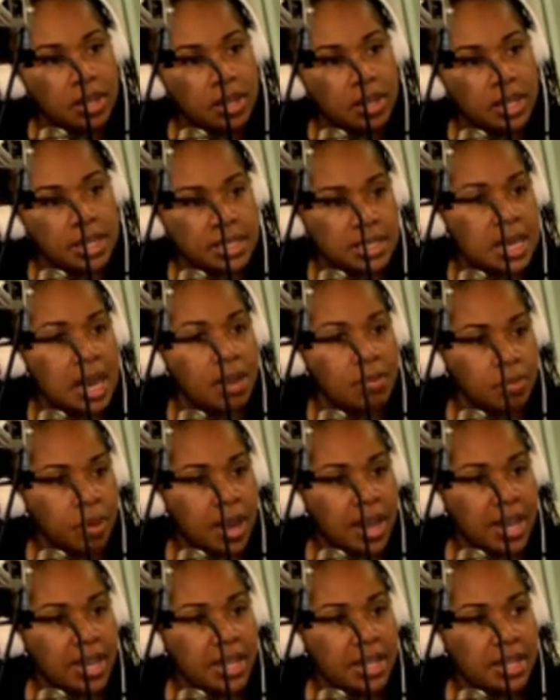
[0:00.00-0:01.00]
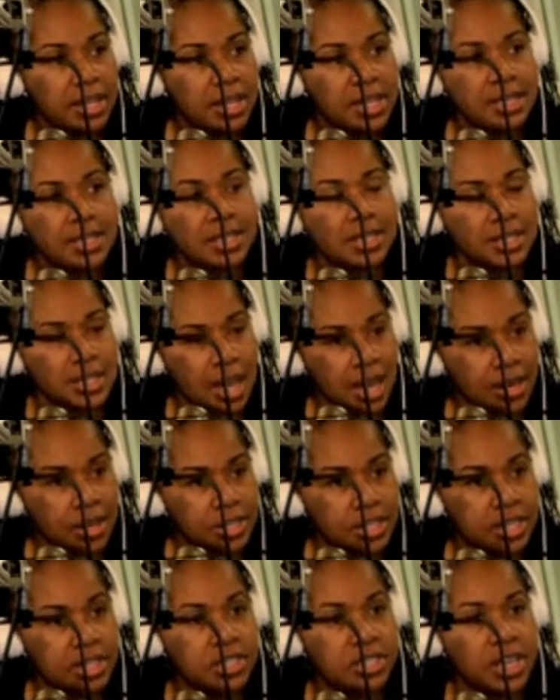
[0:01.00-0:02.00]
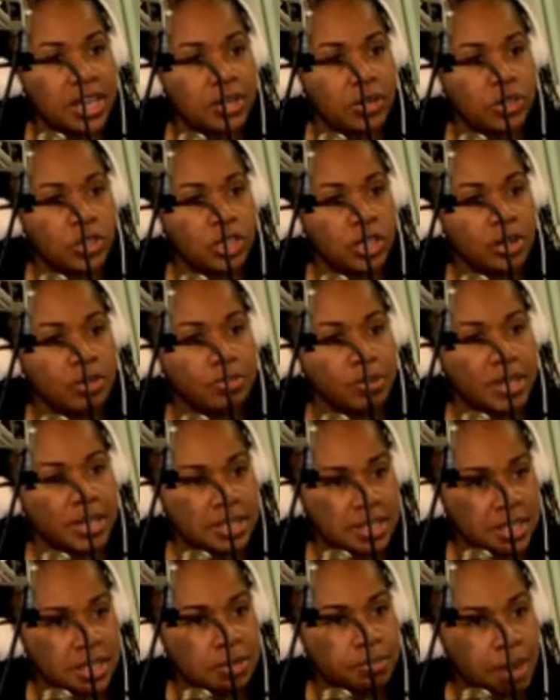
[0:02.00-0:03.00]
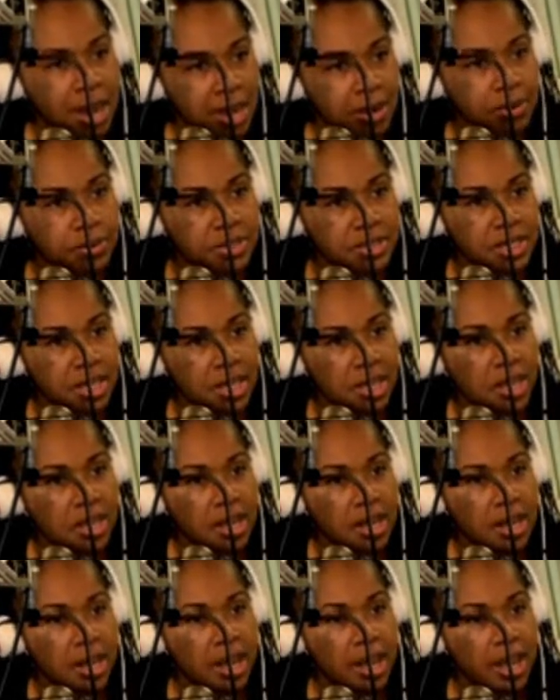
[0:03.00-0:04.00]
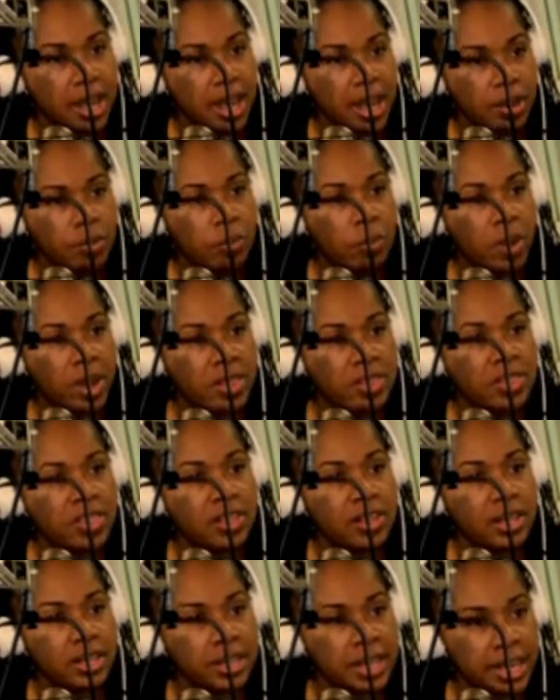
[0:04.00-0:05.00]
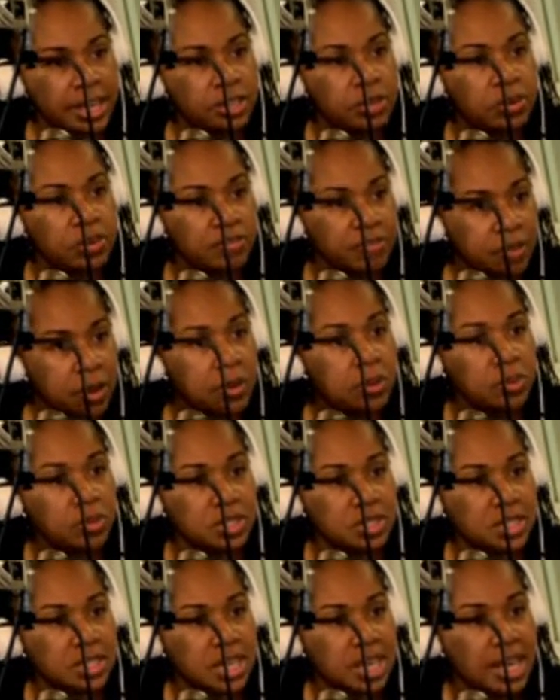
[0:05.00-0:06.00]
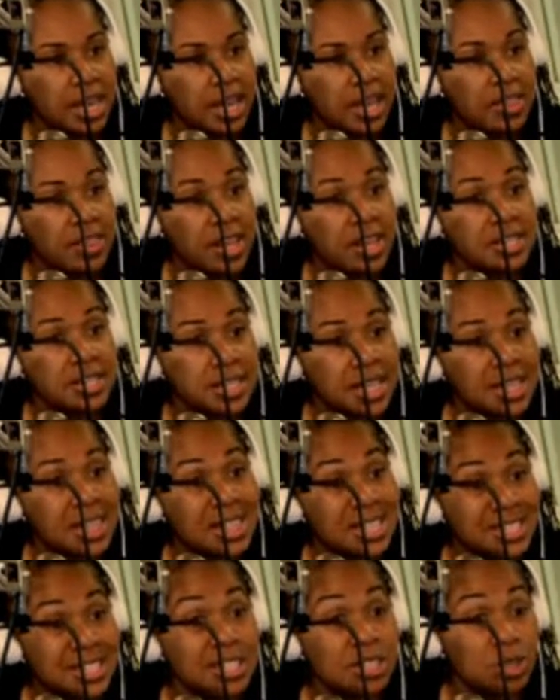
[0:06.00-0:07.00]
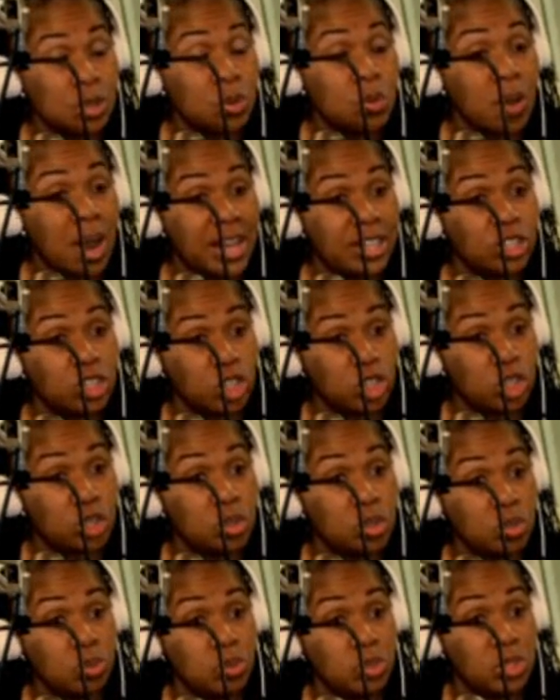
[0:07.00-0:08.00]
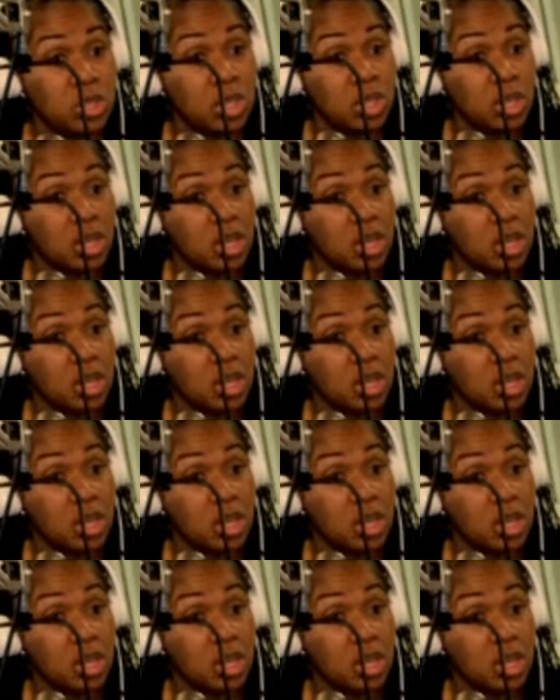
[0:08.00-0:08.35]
It's not right. This is not a dictatorship. It's a democracy. And when the electorate votes and they say, this is who I choose,